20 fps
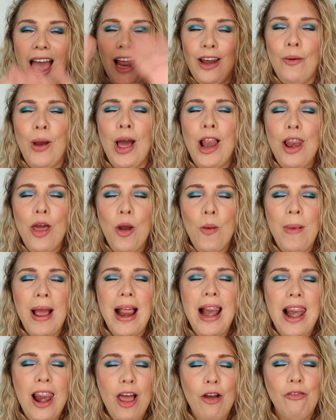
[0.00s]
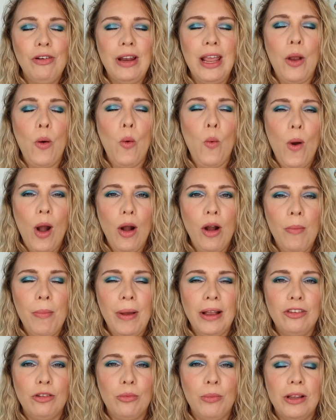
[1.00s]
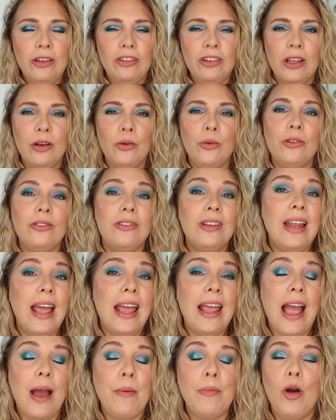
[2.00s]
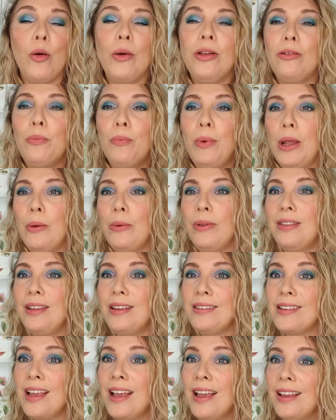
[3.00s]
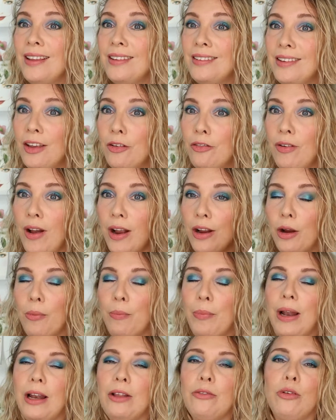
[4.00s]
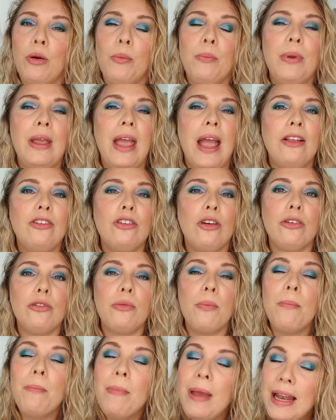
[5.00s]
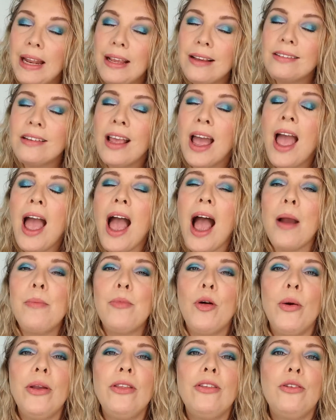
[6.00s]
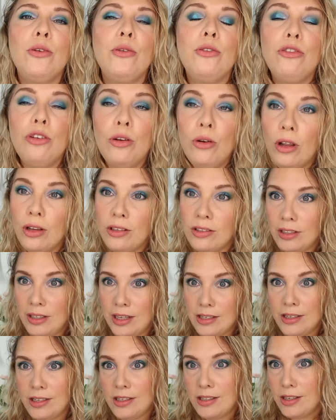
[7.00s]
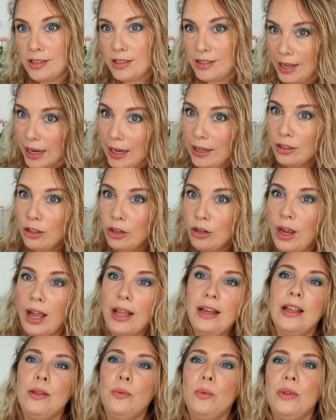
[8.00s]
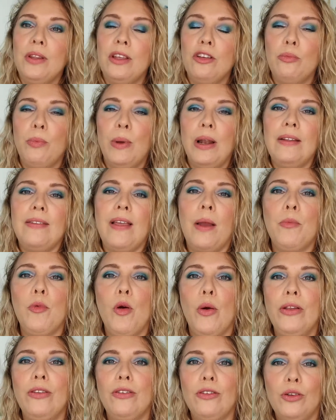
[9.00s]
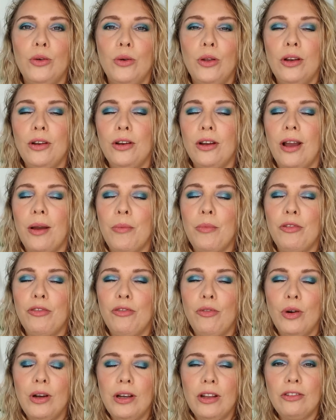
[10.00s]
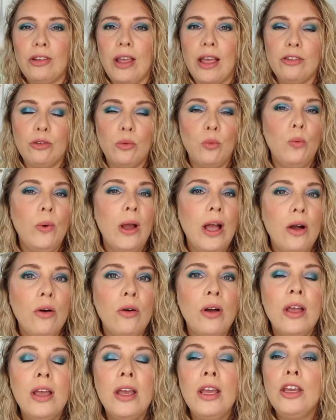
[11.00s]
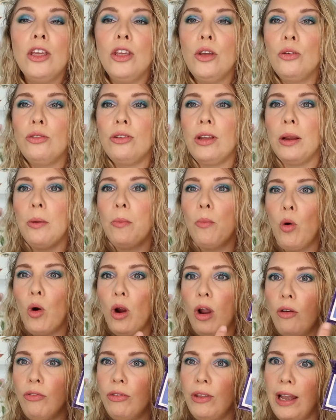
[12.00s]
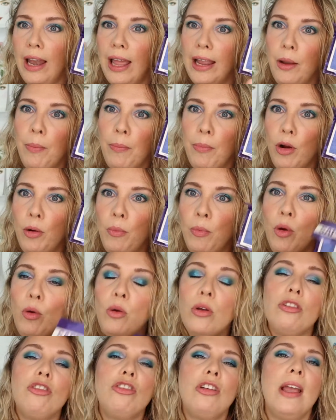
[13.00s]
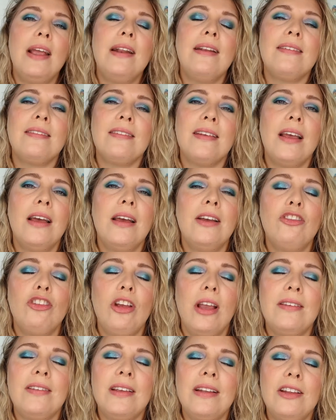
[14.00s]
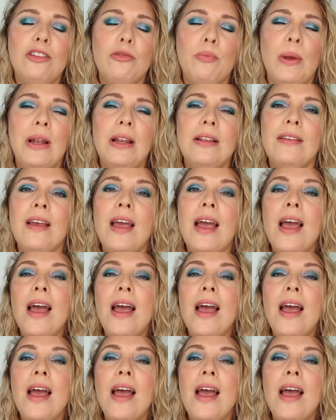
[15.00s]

Hello, hello my lovely, welcome back to my channel. Today I'm going to play with this Sapphire palette from BH Cosmetics. I'm going to do two looks. This is the second look I did with this palette. I'm going to do a look before this as well, using more of the like purple shades in this palette.